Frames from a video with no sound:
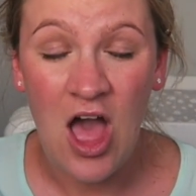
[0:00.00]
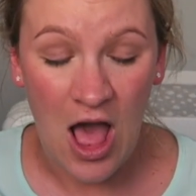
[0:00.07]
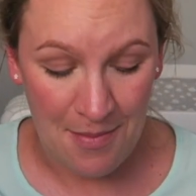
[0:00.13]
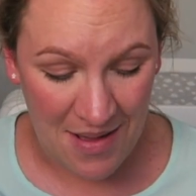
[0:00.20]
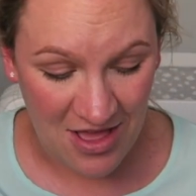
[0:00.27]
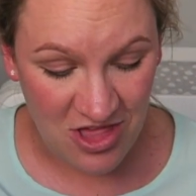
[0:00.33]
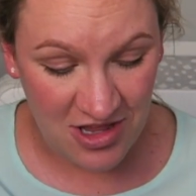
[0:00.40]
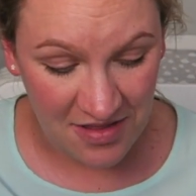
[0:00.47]

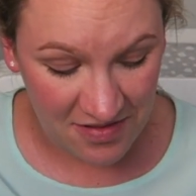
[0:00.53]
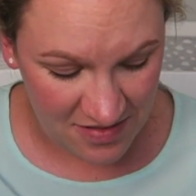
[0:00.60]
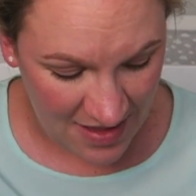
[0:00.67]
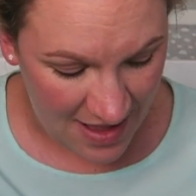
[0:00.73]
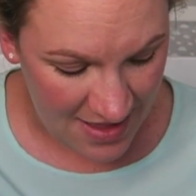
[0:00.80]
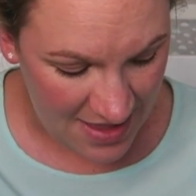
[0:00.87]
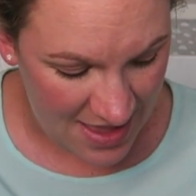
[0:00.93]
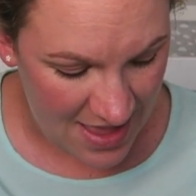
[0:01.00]
I'm actually
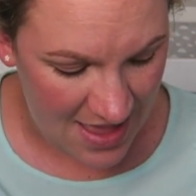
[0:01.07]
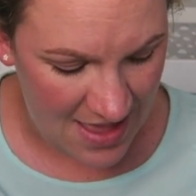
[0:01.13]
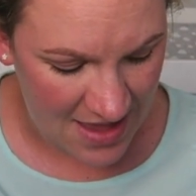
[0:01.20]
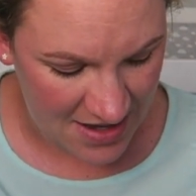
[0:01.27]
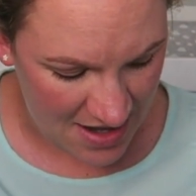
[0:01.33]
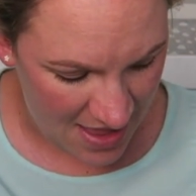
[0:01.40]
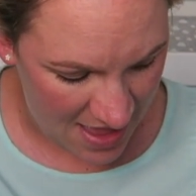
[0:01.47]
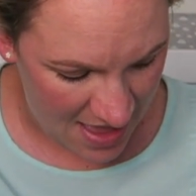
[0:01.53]
sat here
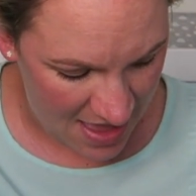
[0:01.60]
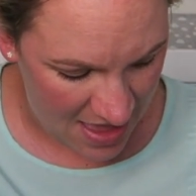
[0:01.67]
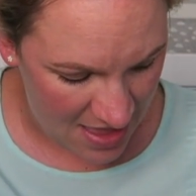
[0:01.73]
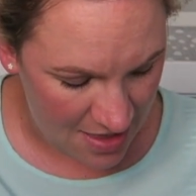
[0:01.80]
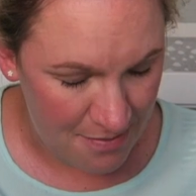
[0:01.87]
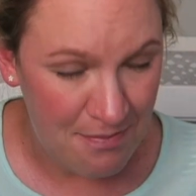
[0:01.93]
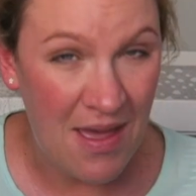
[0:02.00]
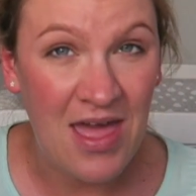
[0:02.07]
in
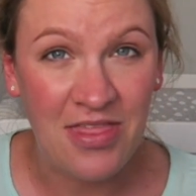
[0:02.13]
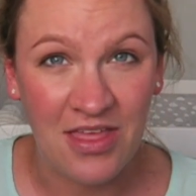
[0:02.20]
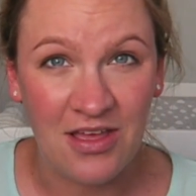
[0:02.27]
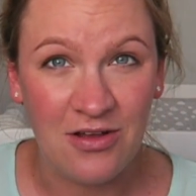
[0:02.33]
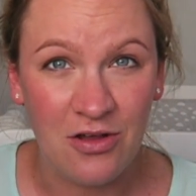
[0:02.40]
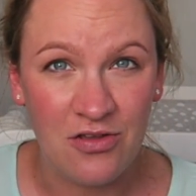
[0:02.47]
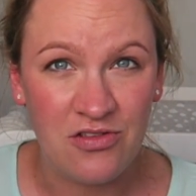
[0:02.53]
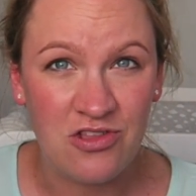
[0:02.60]
a bathing
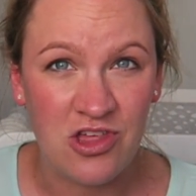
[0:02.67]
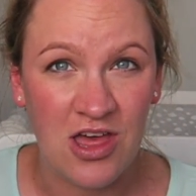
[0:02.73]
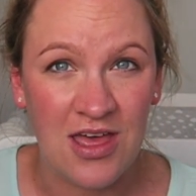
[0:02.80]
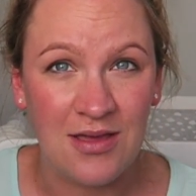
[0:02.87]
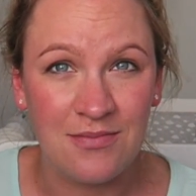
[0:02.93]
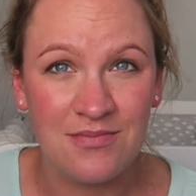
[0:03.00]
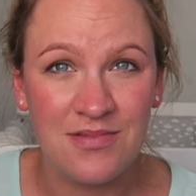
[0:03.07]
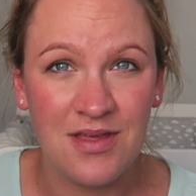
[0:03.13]

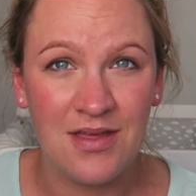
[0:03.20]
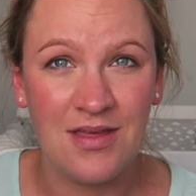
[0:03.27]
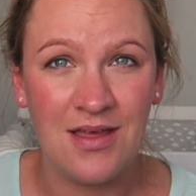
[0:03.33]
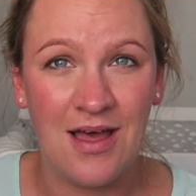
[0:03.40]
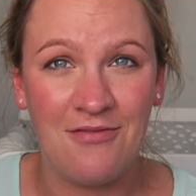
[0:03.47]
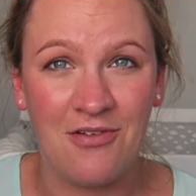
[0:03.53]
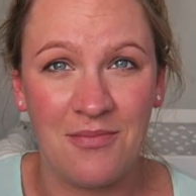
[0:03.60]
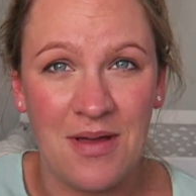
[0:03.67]
costume.
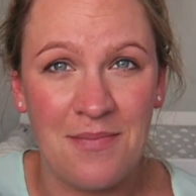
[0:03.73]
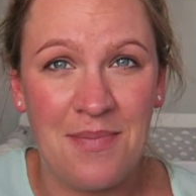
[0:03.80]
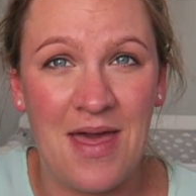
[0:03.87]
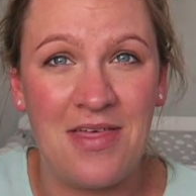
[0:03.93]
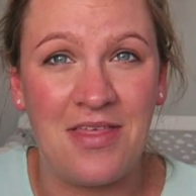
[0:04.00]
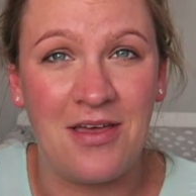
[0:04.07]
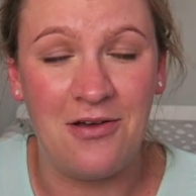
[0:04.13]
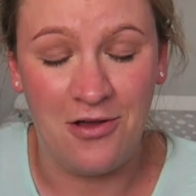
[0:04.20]
I've got my
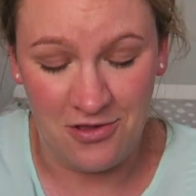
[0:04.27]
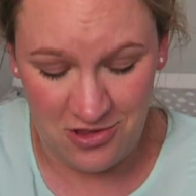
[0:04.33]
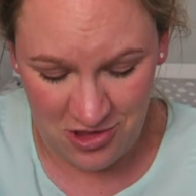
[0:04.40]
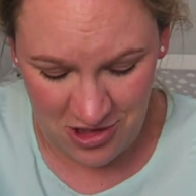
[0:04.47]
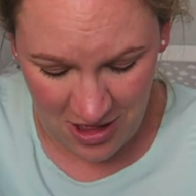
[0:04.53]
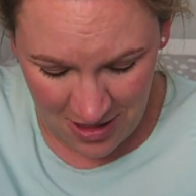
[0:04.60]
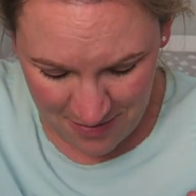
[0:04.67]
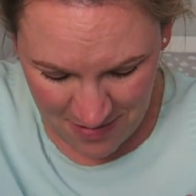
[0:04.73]
bathing
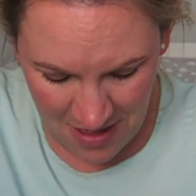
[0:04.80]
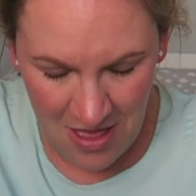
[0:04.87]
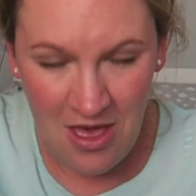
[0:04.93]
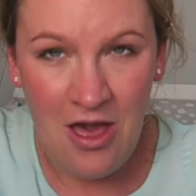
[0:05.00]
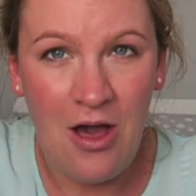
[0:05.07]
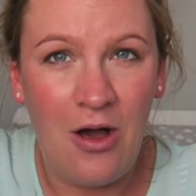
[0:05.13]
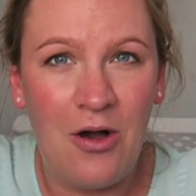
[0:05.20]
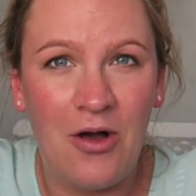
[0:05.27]
costume
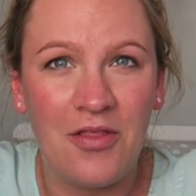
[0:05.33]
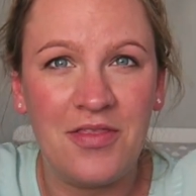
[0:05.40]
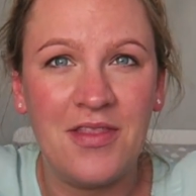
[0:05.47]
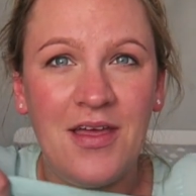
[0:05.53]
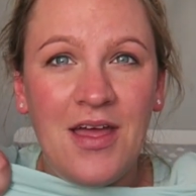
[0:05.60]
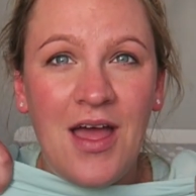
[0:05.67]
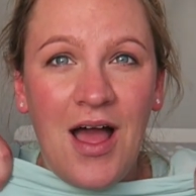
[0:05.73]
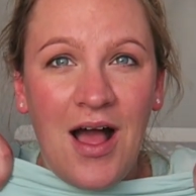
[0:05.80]

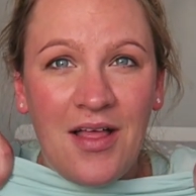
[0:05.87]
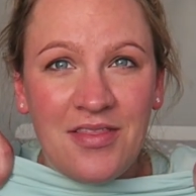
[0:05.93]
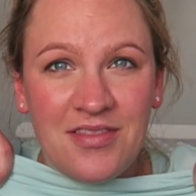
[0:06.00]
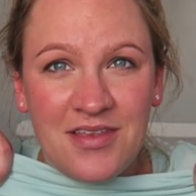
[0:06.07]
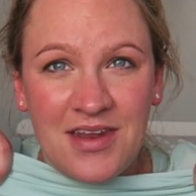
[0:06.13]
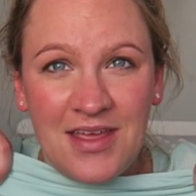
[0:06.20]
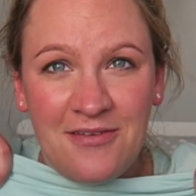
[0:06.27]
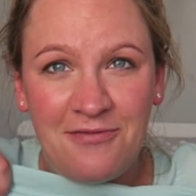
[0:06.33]
on
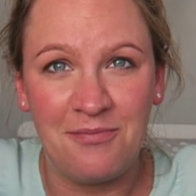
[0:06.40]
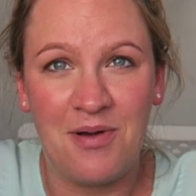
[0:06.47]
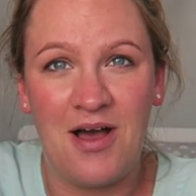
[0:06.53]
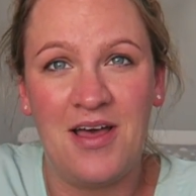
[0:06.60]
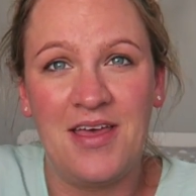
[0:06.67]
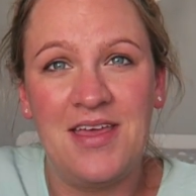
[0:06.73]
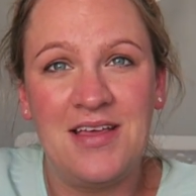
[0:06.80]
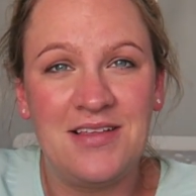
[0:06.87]
underneath
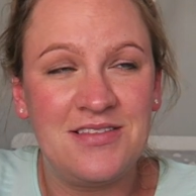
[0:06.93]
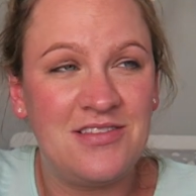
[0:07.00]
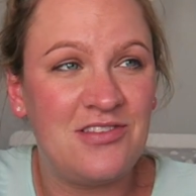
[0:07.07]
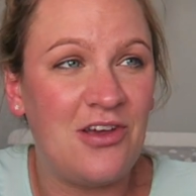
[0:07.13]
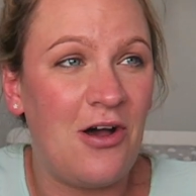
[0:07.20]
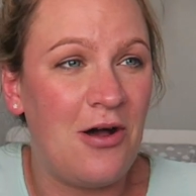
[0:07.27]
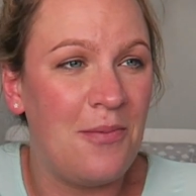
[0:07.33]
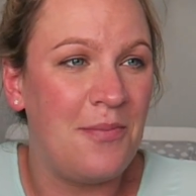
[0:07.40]
my
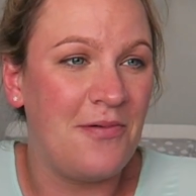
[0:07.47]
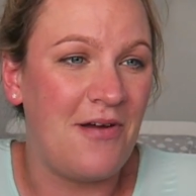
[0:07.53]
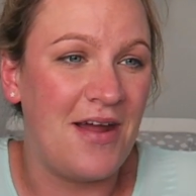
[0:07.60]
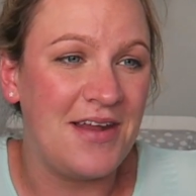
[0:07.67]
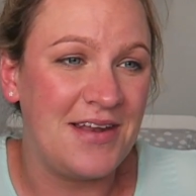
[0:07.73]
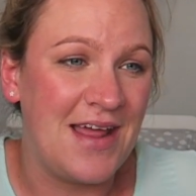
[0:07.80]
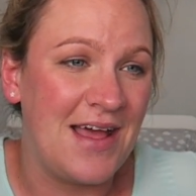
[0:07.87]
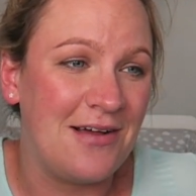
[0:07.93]
top
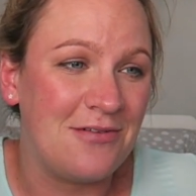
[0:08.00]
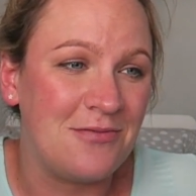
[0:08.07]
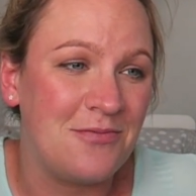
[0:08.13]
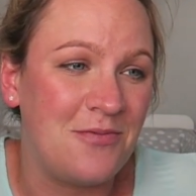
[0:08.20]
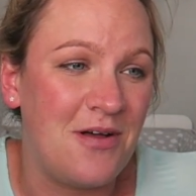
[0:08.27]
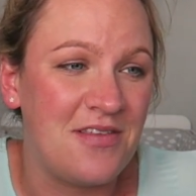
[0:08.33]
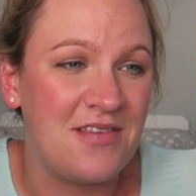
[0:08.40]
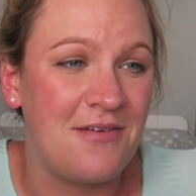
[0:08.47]
right now
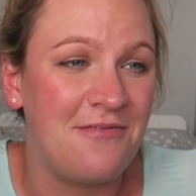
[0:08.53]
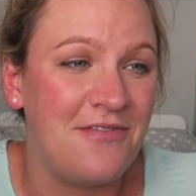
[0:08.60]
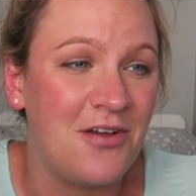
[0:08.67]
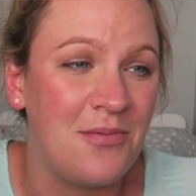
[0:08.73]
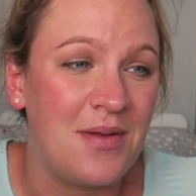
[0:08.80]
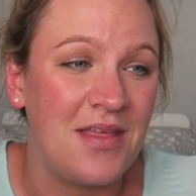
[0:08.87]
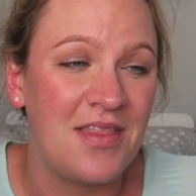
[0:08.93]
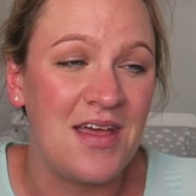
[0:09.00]
whilst I'm
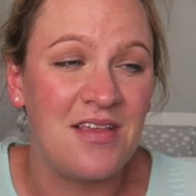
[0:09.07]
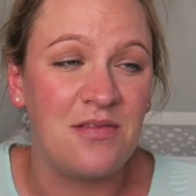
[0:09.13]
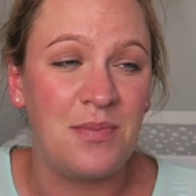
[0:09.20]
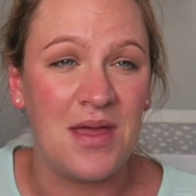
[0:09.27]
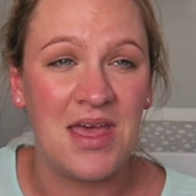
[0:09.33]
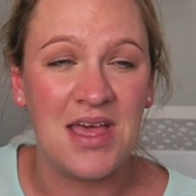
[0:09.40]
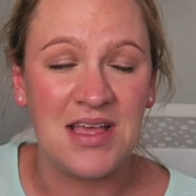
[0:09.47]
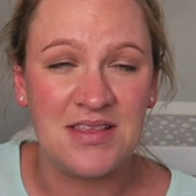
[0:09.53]
filming this,
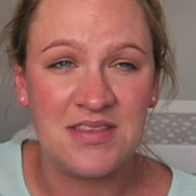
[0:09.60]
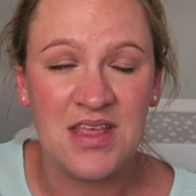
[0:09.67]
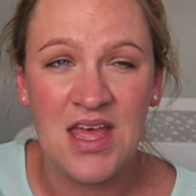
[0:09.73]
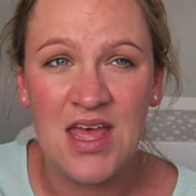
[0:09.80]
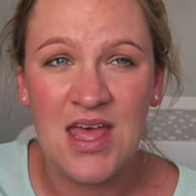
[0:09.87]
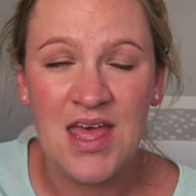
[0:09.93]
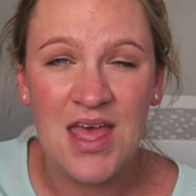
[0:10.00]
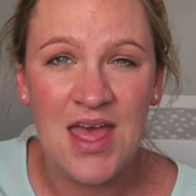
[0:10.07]
because
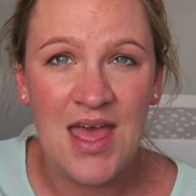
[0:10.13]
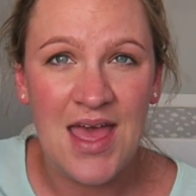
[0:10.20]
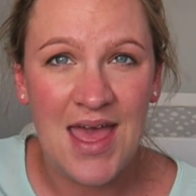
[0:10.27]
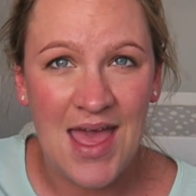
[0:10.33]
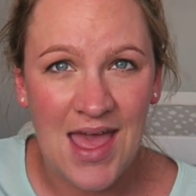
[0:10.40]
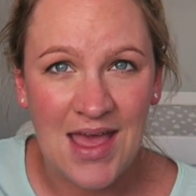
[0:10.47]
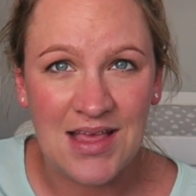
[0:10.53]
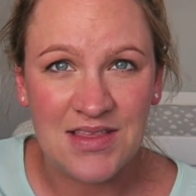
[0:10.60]

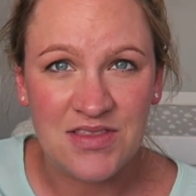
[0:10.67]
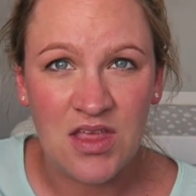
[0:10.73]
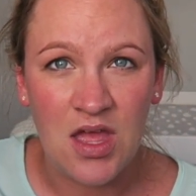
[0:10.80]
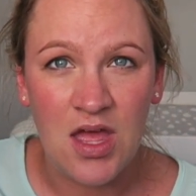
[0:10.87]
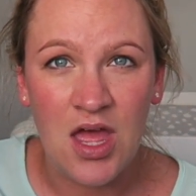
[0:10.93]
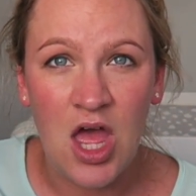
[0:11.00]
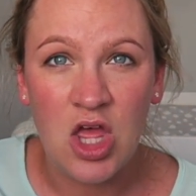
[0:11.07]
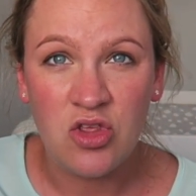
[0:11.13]
it is
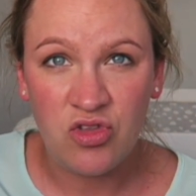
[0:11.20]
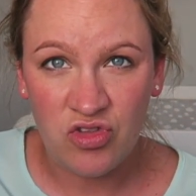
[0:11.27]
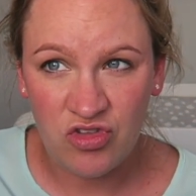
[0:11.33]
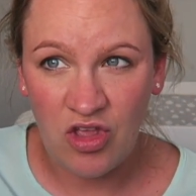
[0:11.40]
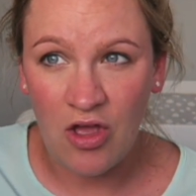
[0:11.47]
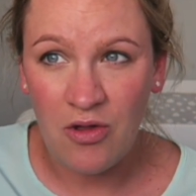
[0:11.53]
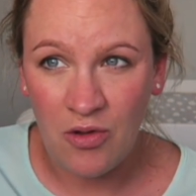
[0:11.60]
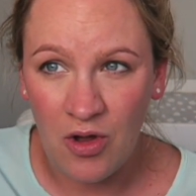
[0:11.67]

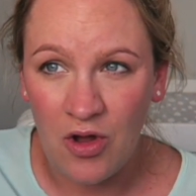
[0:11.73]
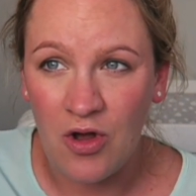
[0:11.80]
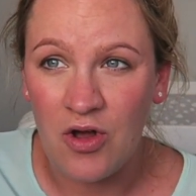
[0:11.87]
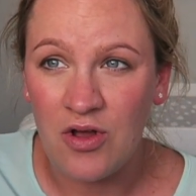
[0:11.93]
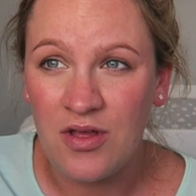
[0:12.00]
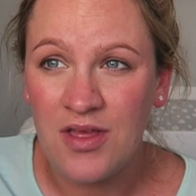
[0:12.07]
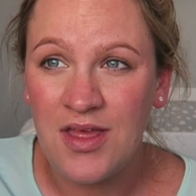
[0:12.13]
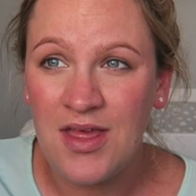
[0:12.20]
so
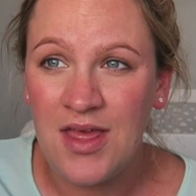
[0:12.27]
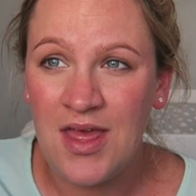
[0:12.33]
hot